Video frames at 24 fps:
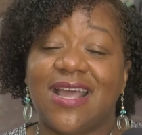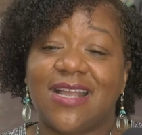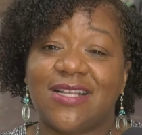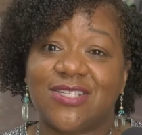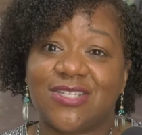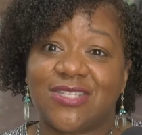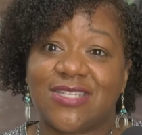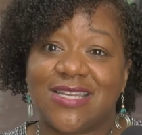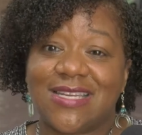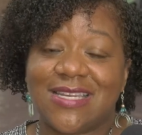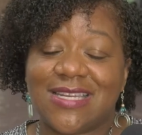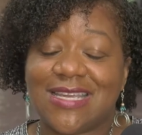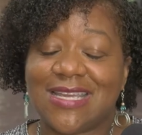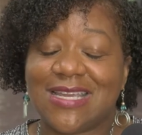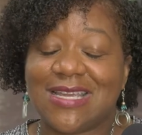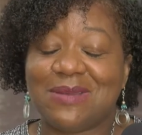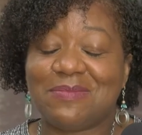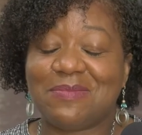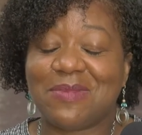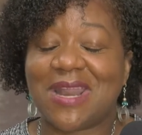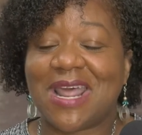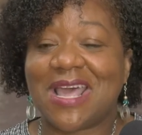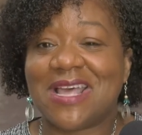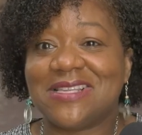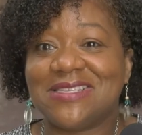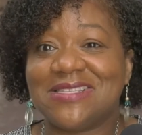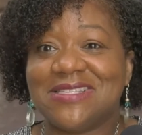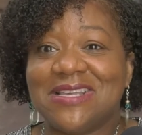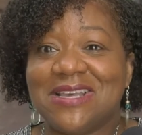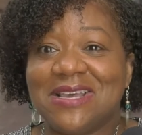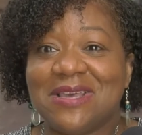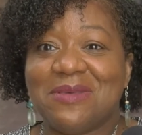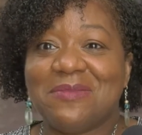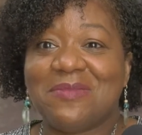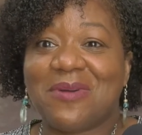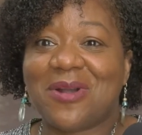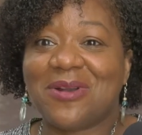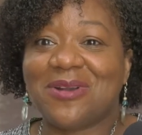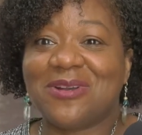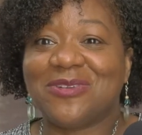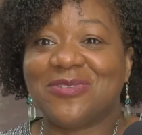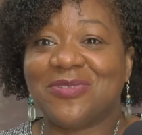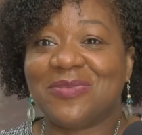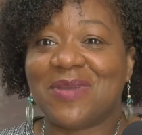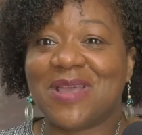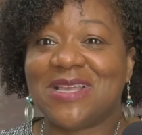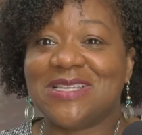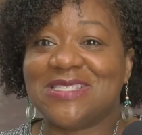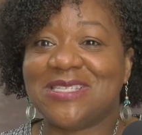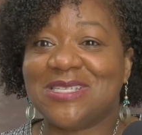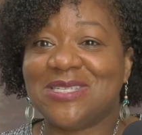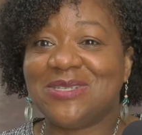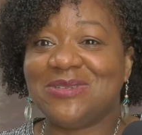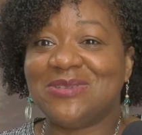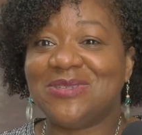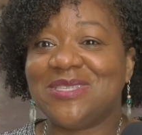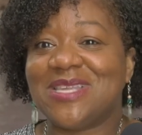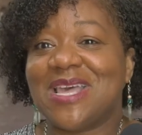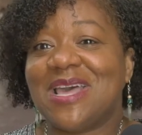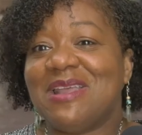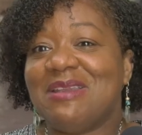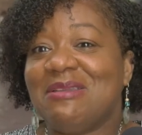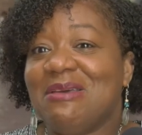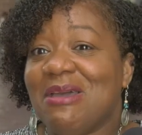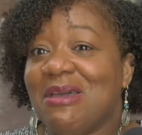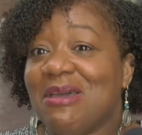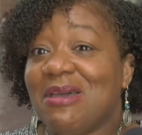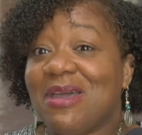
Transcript: not just a need, but as partners from SC DEW said,